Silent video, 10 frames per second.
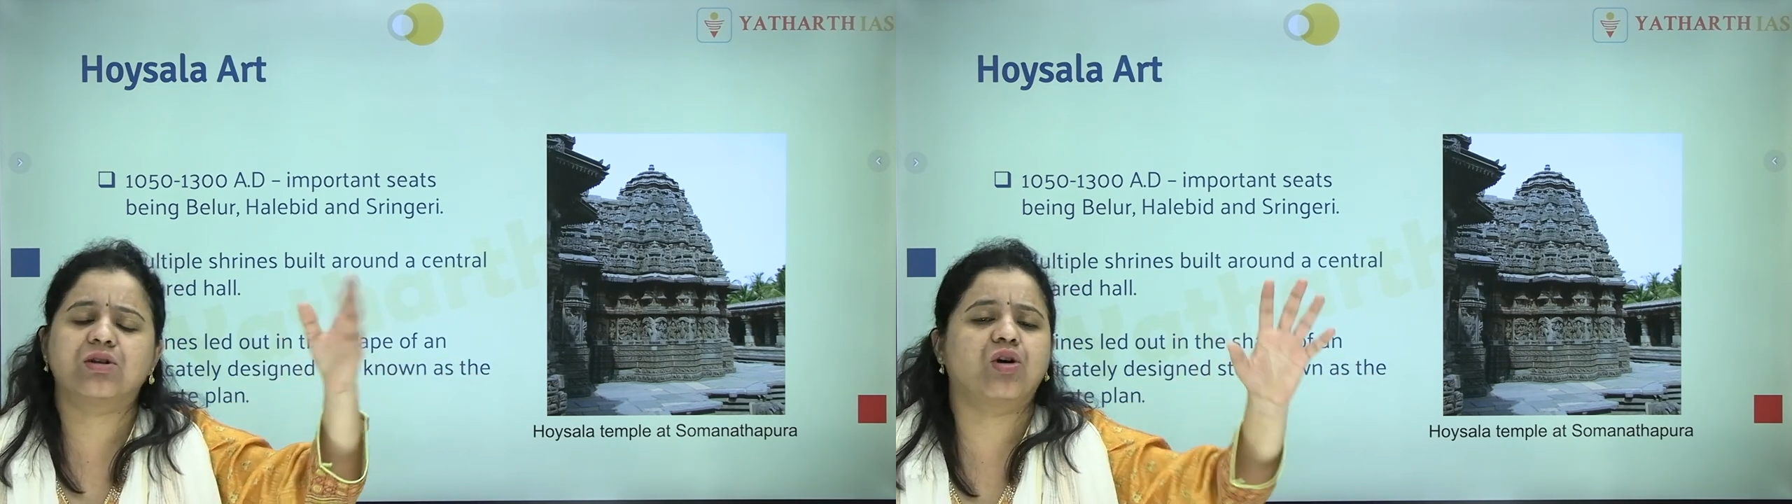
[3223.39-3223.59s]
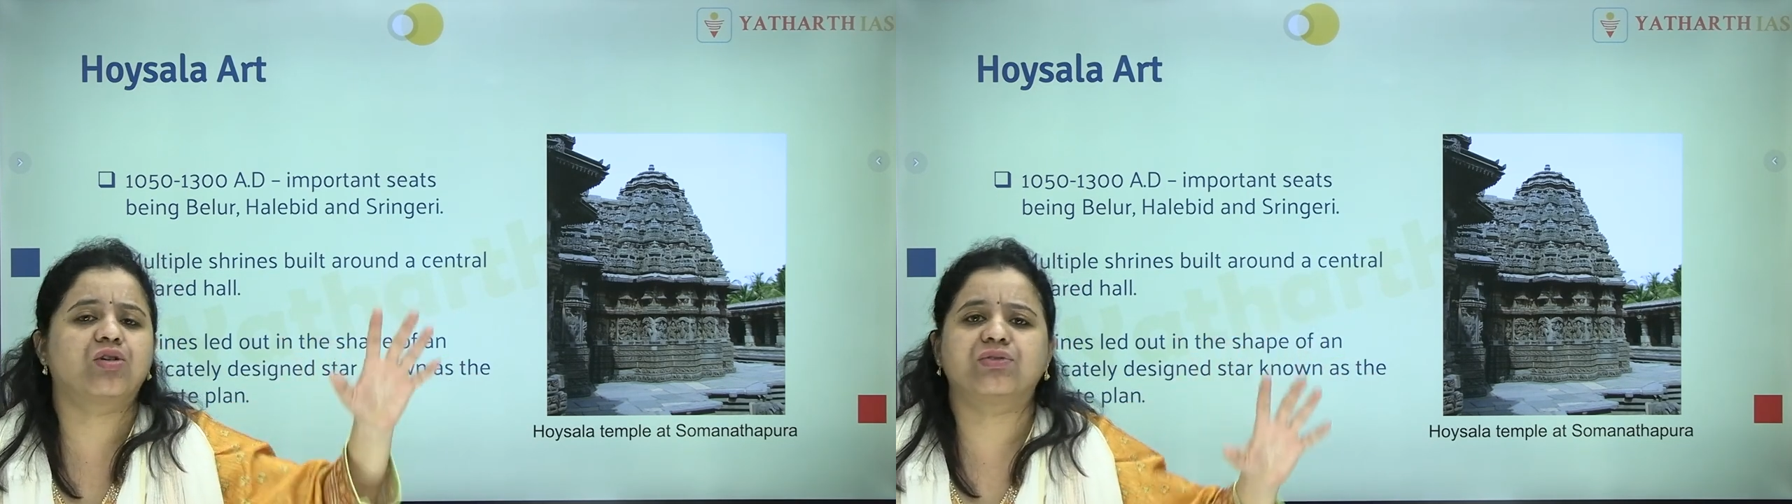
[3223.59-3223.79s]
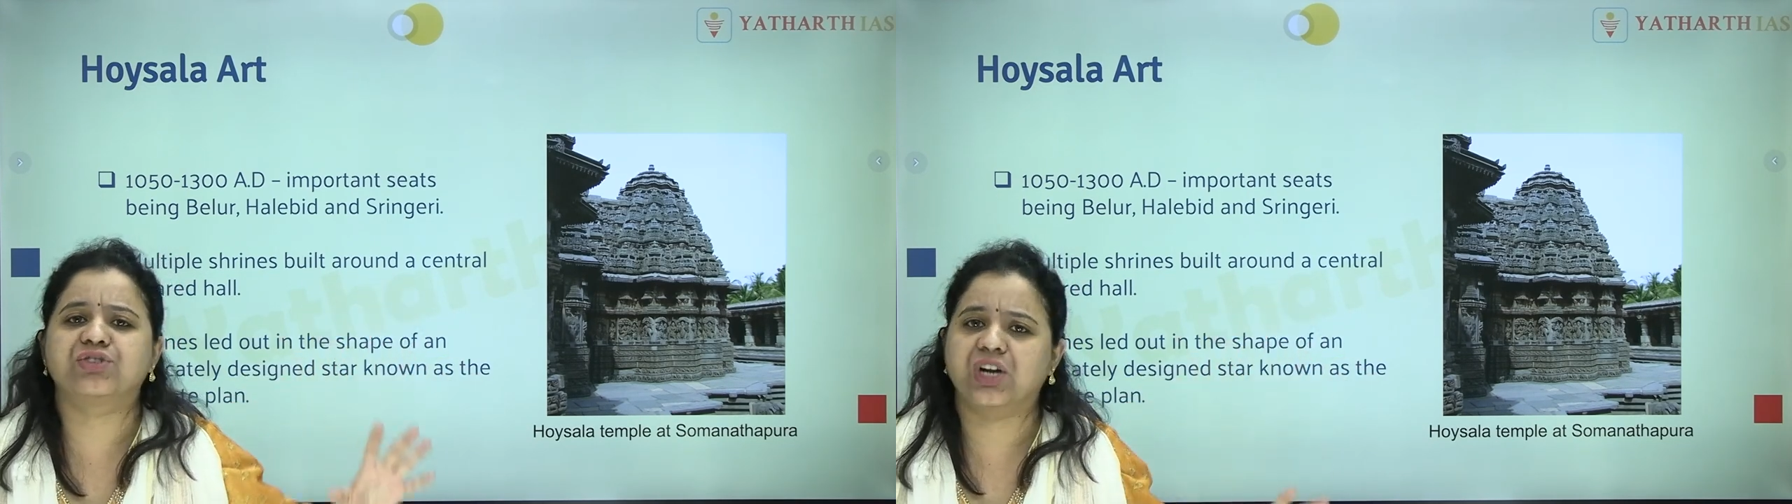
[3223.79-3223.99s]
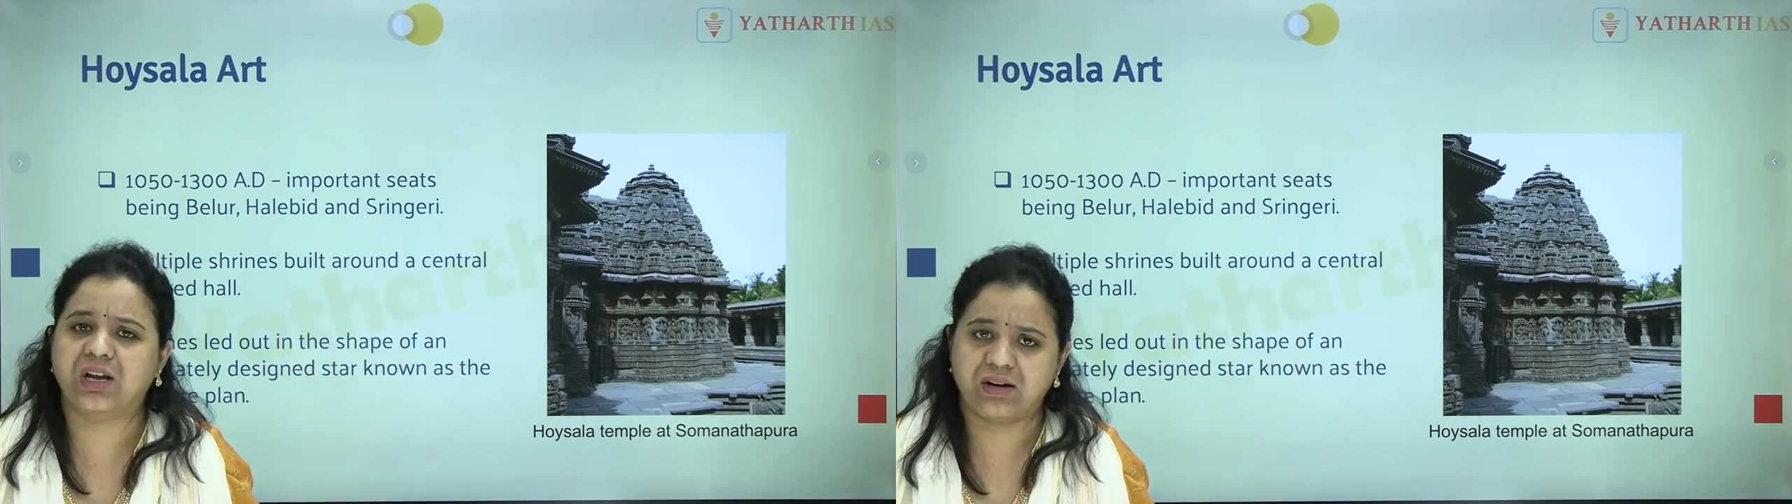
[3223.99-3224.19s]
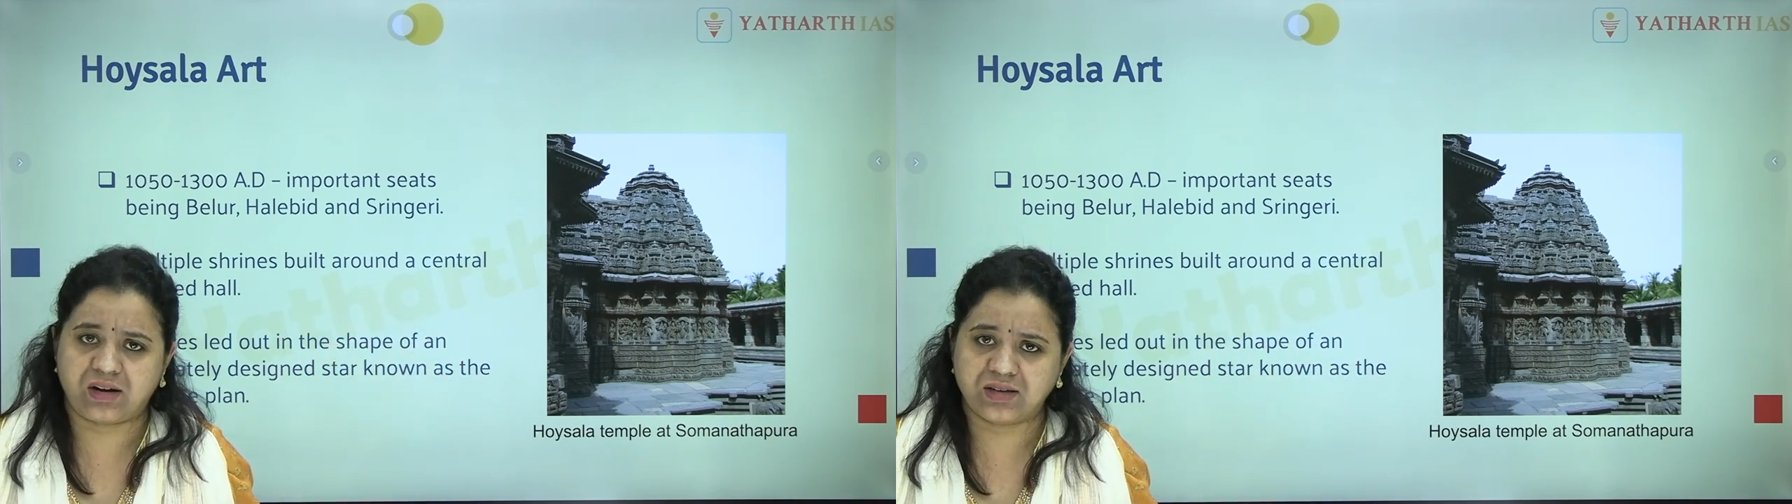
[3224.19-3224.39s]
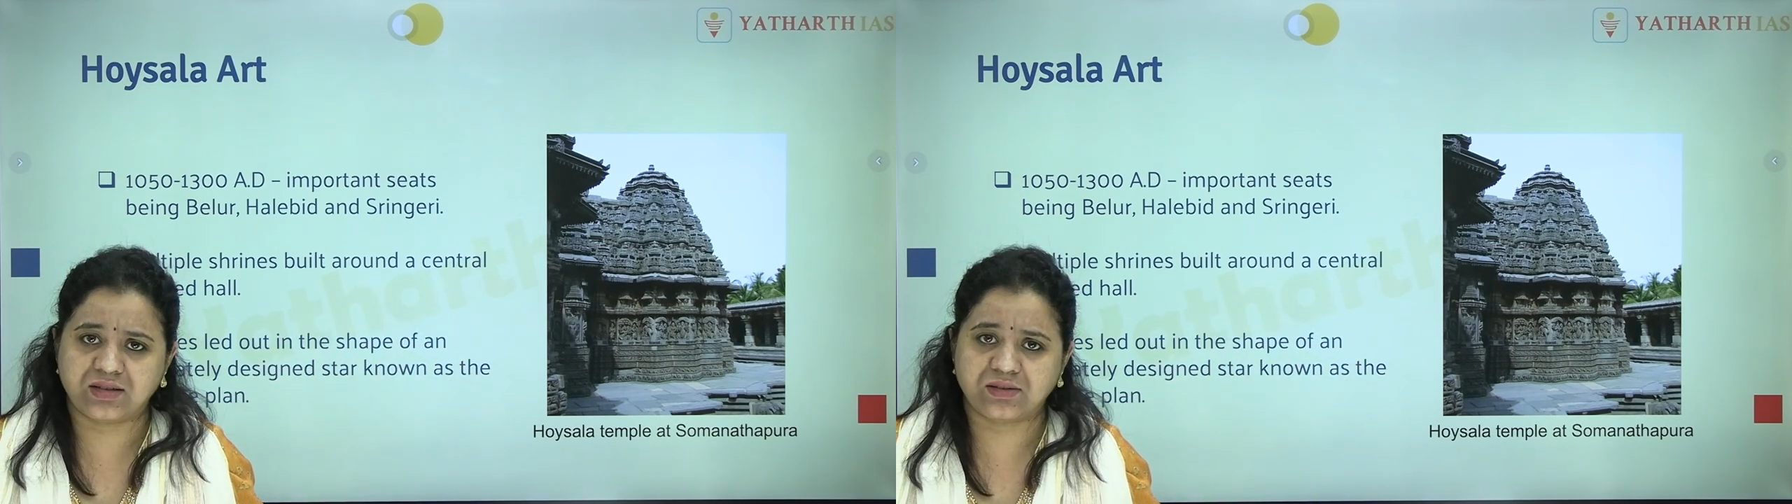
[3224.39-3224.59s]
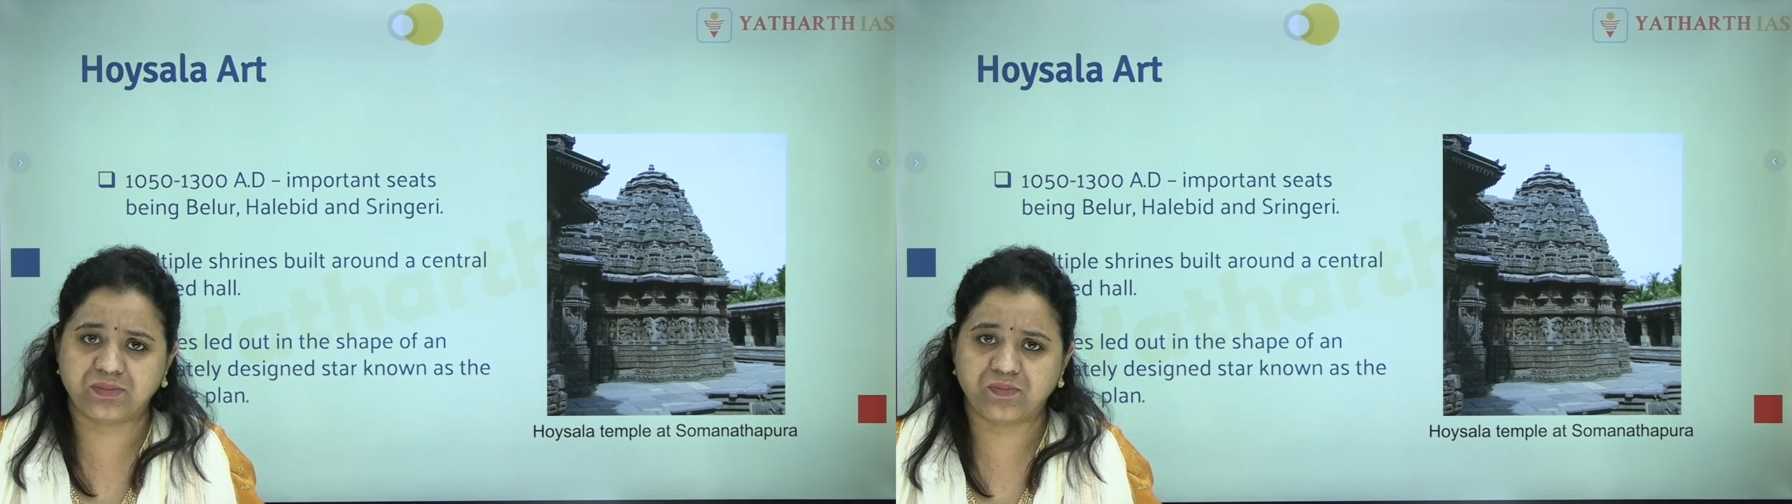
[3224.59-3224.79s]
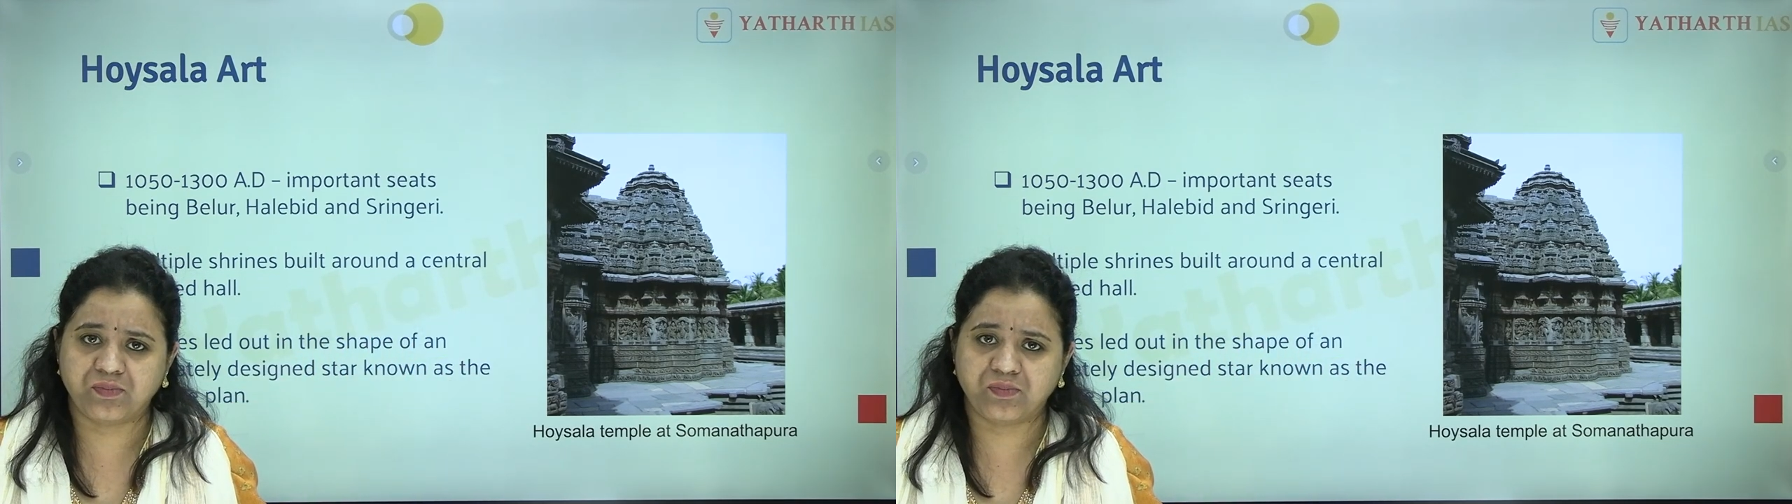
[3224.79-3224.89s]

lot of shikaras,